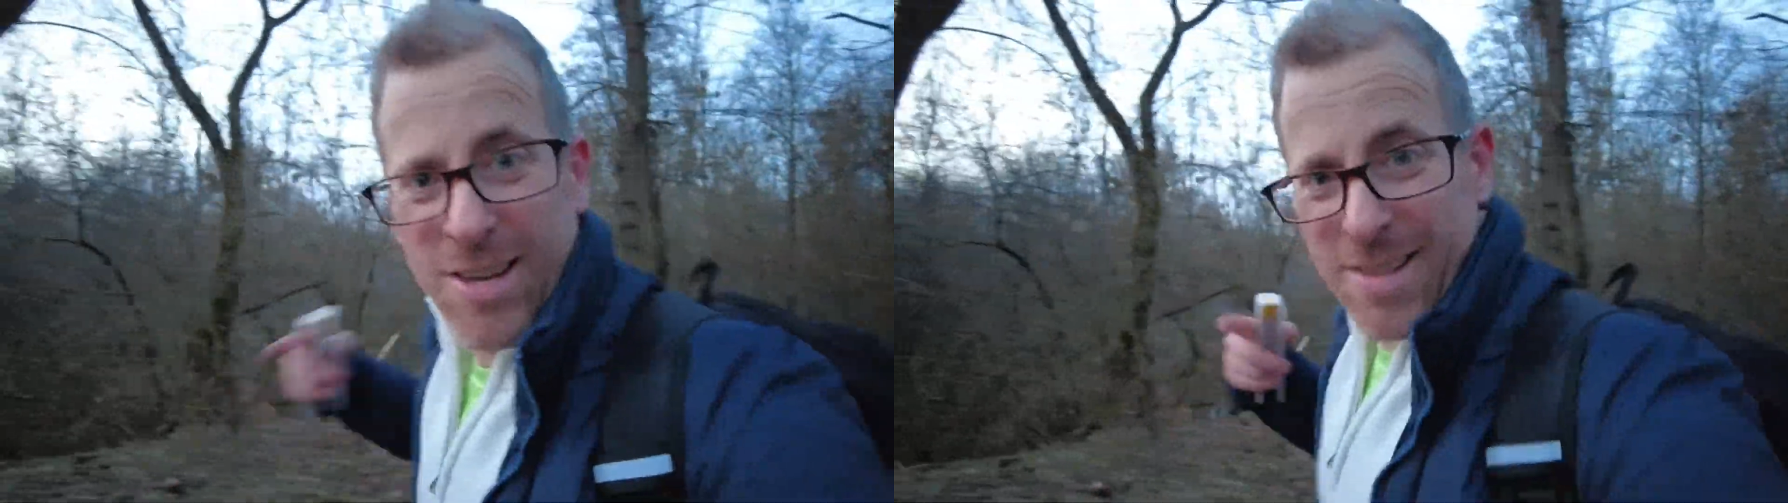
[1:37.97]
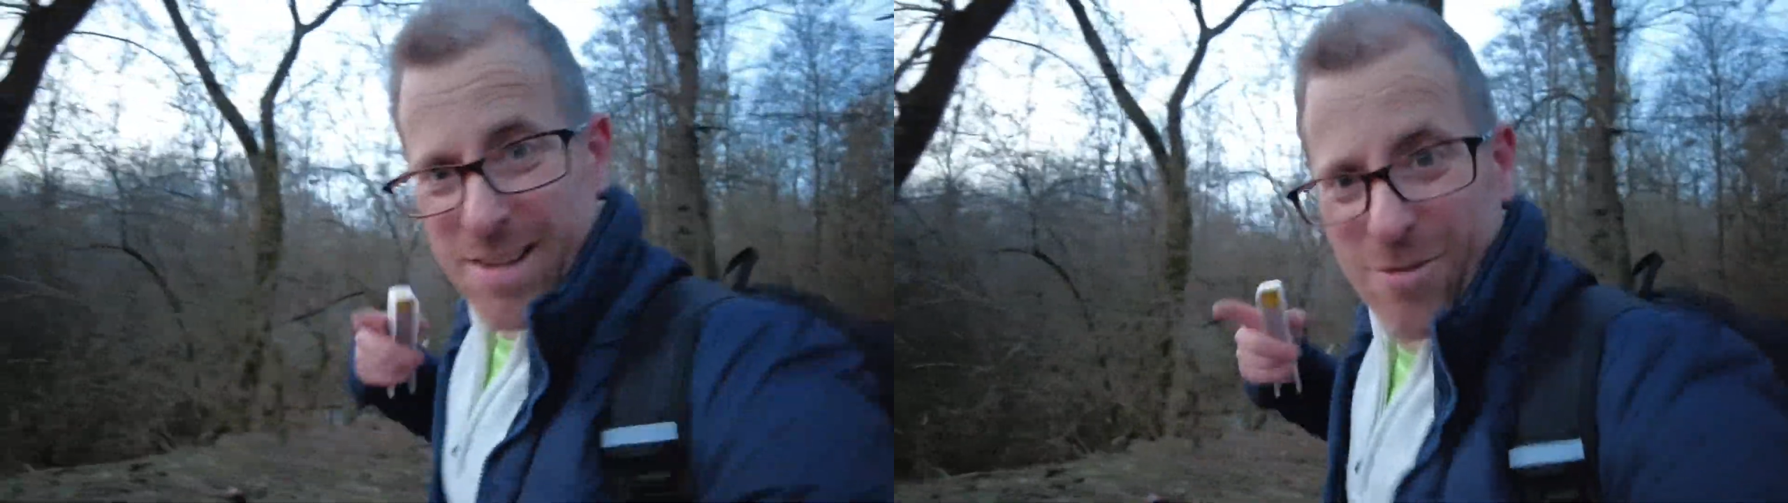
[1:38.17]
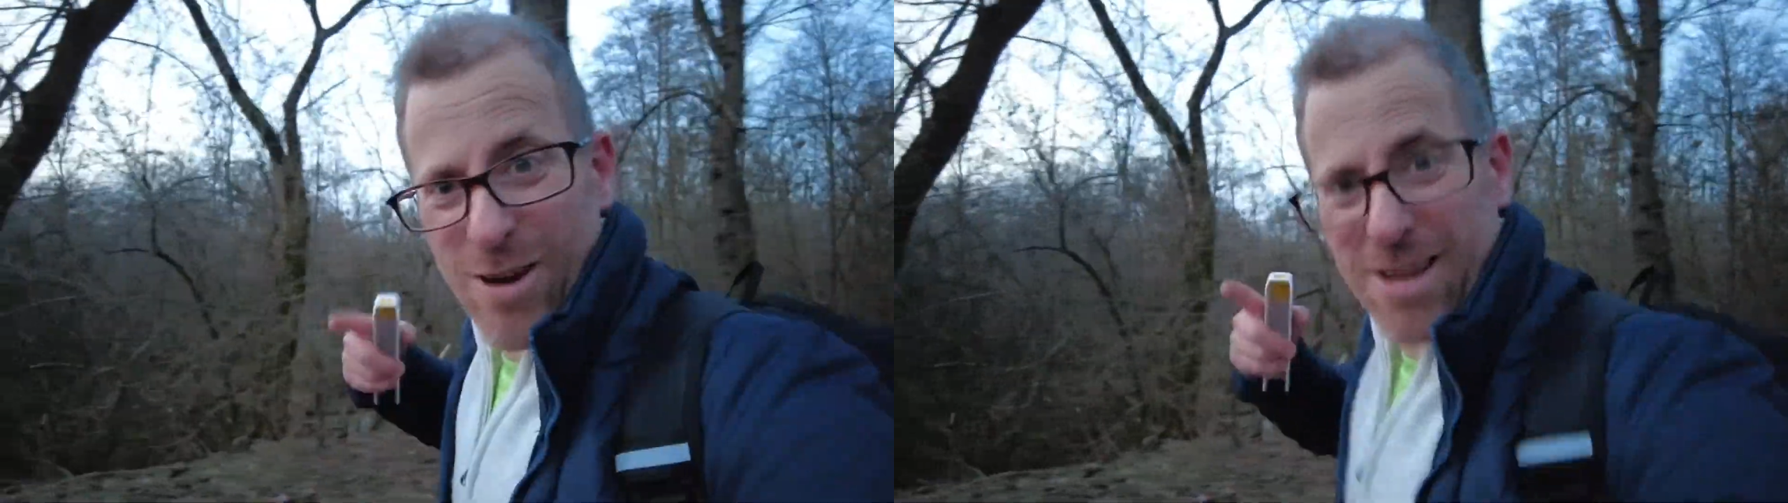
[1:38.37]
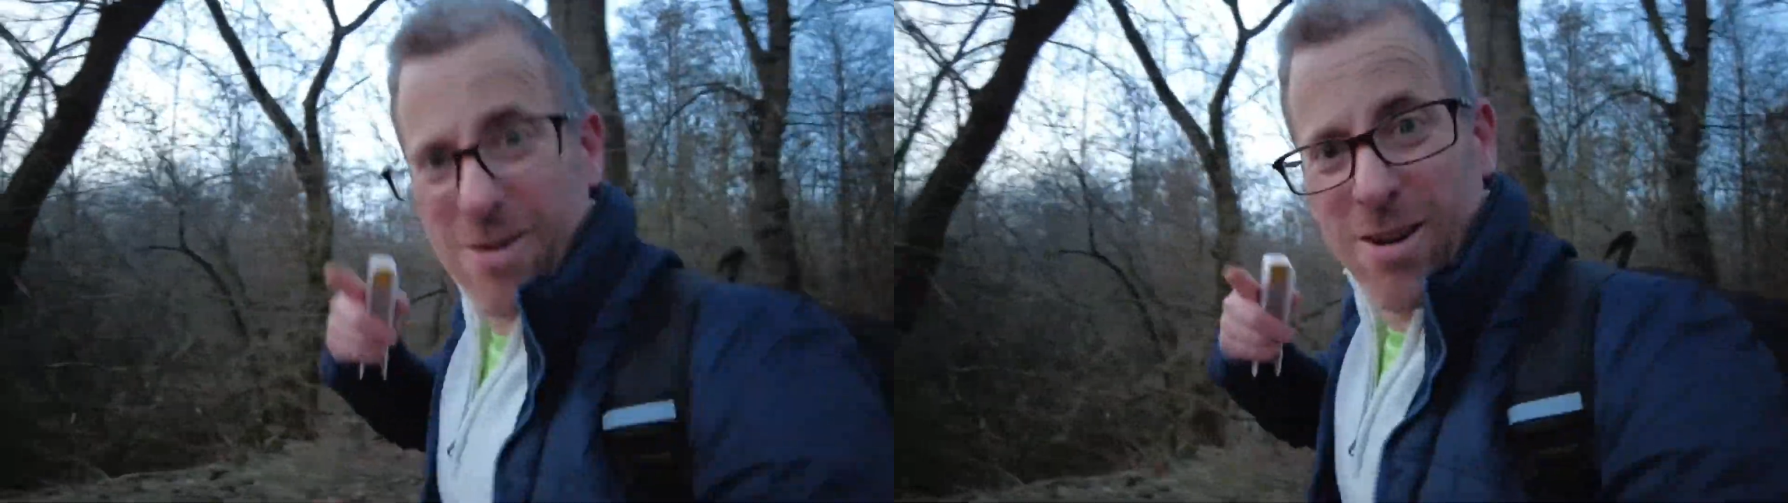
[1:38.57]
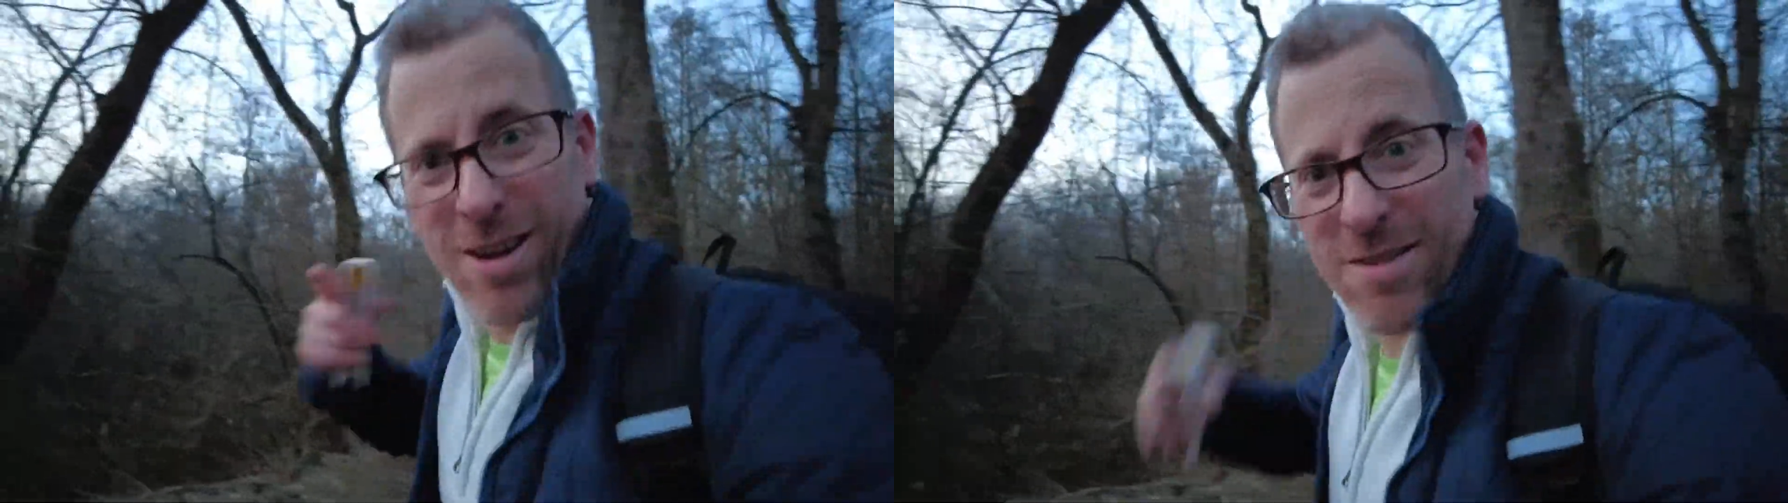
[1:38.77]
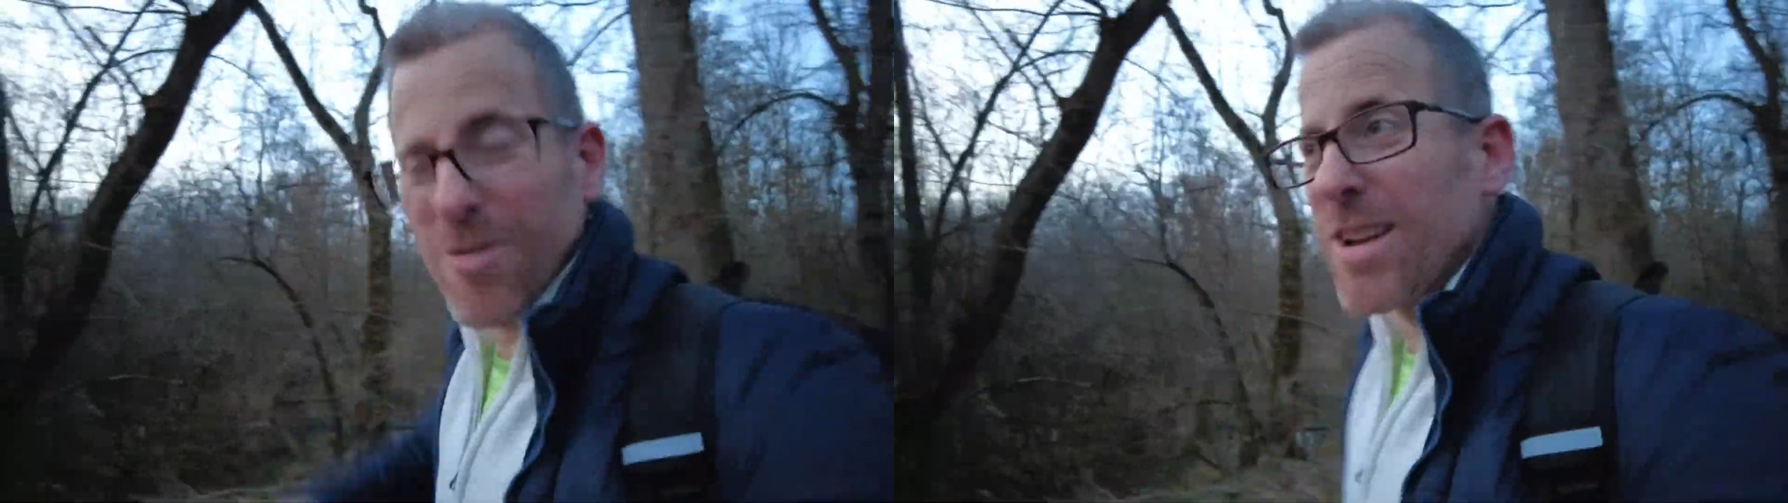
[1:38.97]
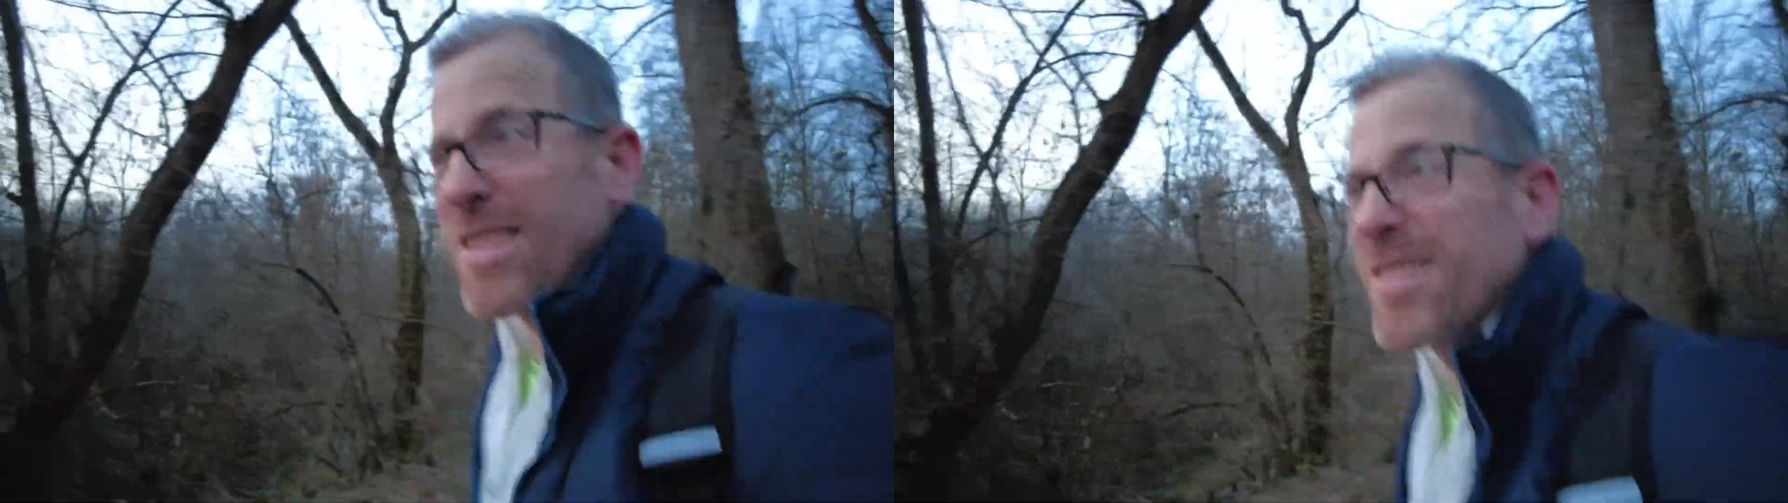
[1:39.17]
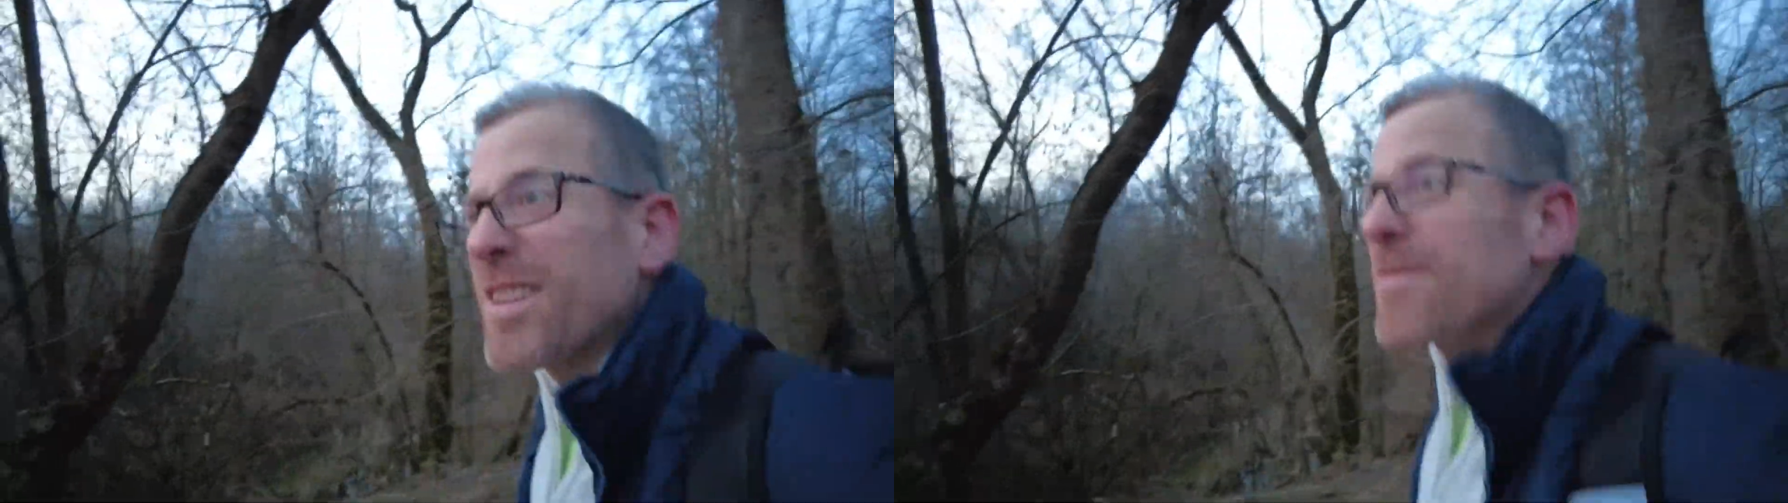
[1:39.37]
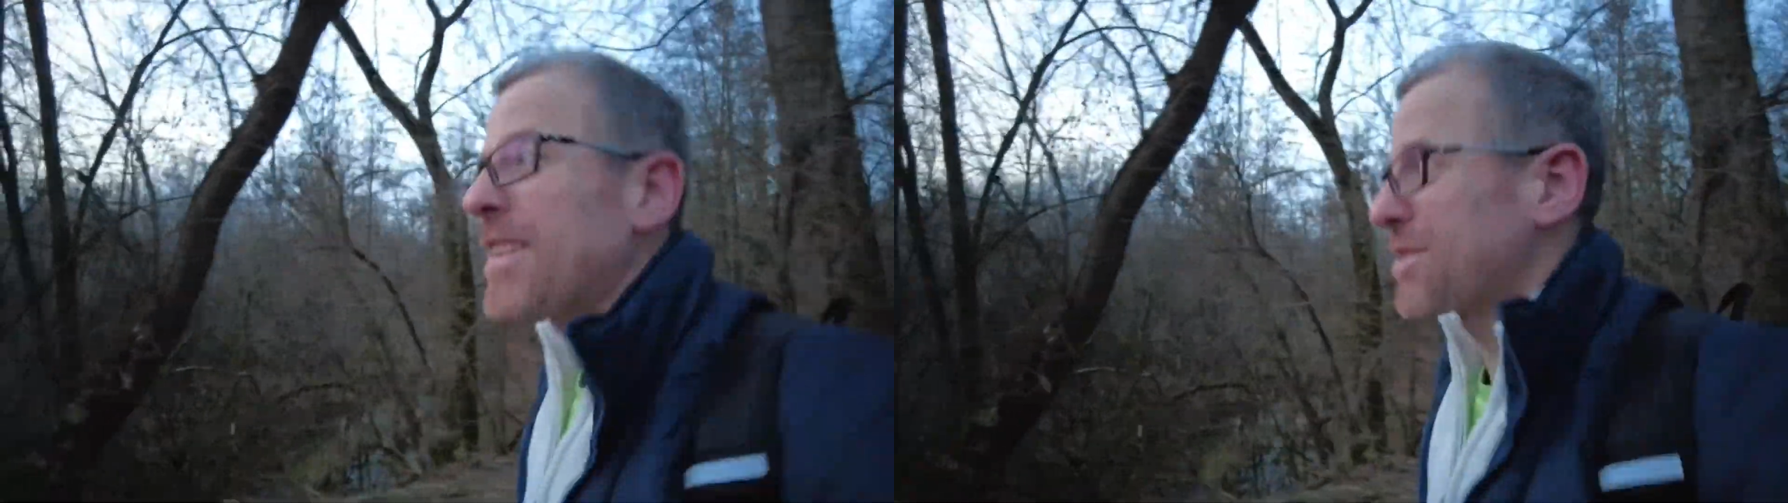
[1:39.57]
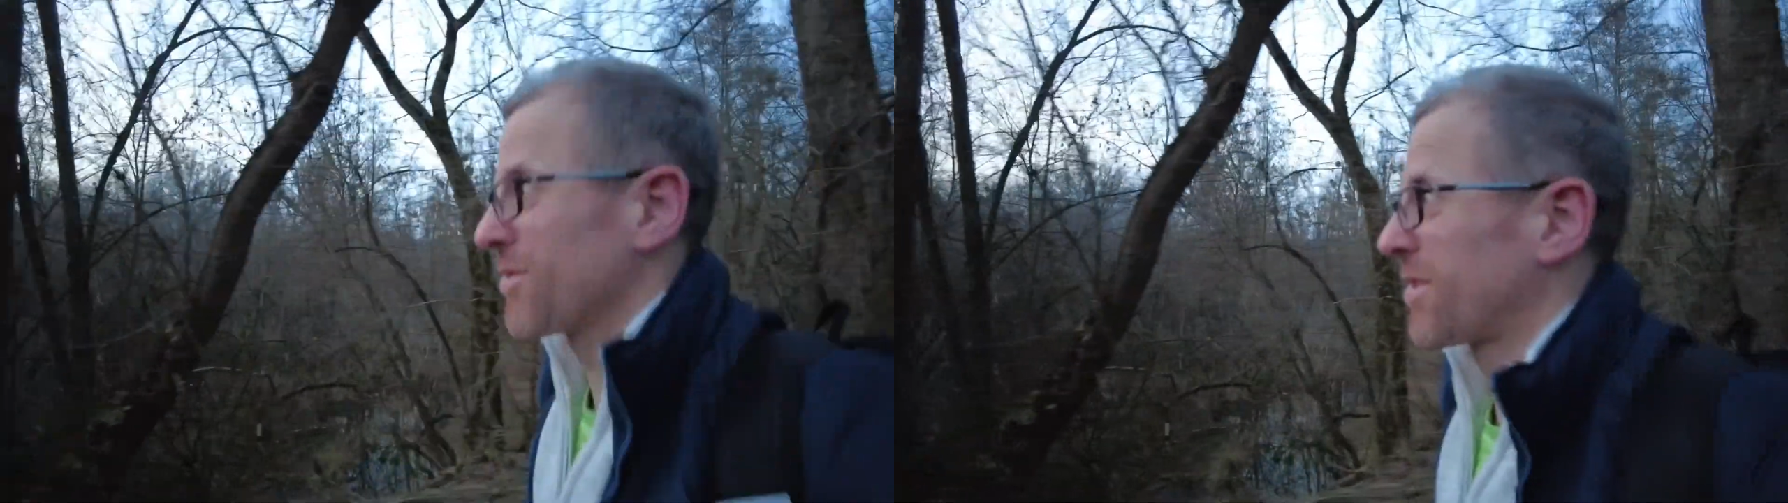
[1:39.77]
That's right, City of
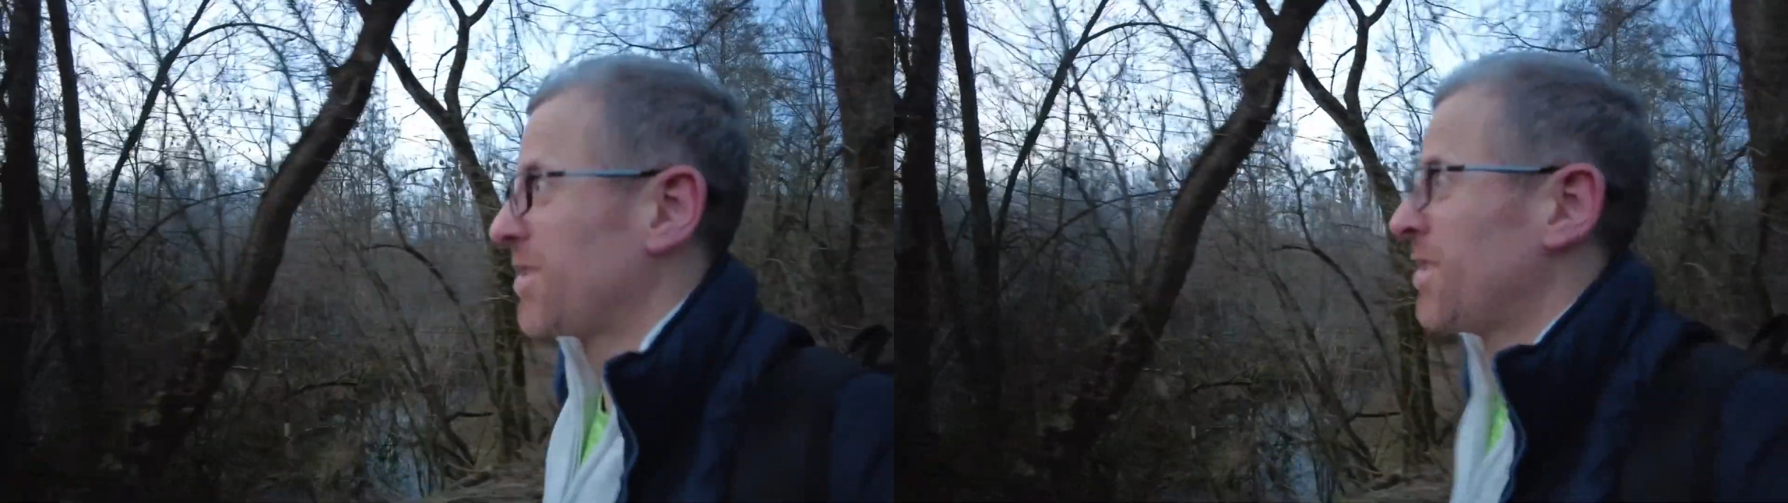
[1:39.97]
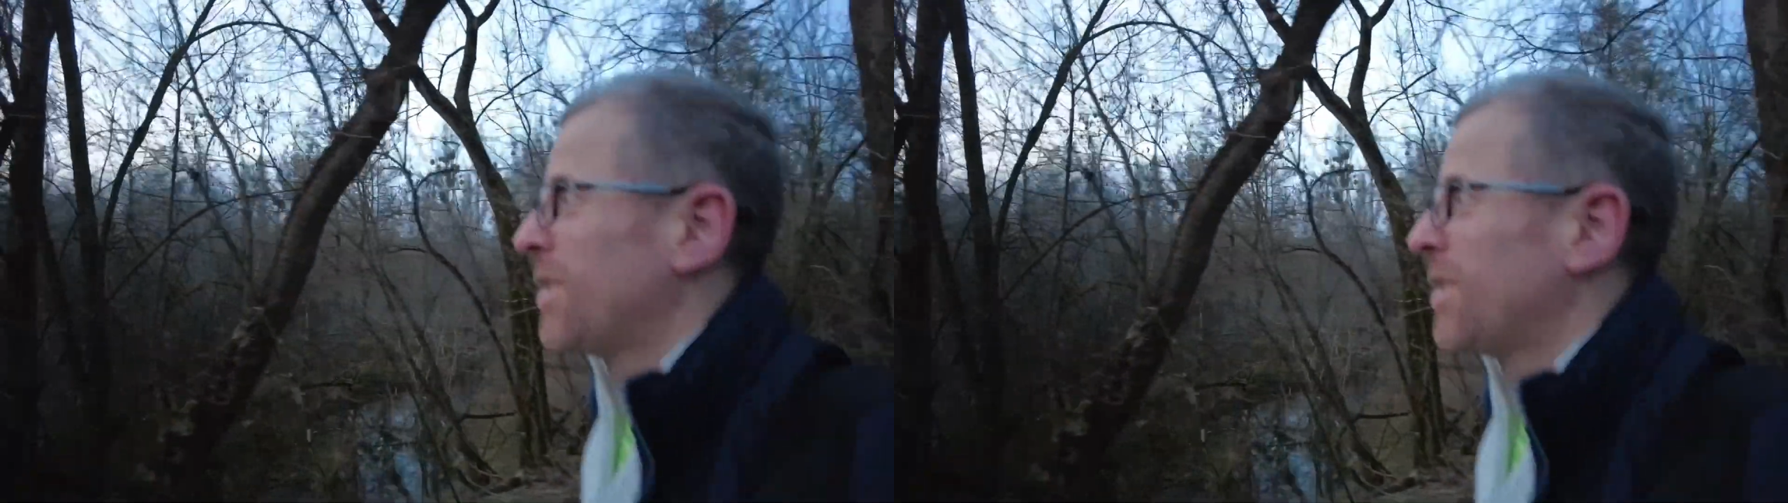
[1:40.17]
Angels.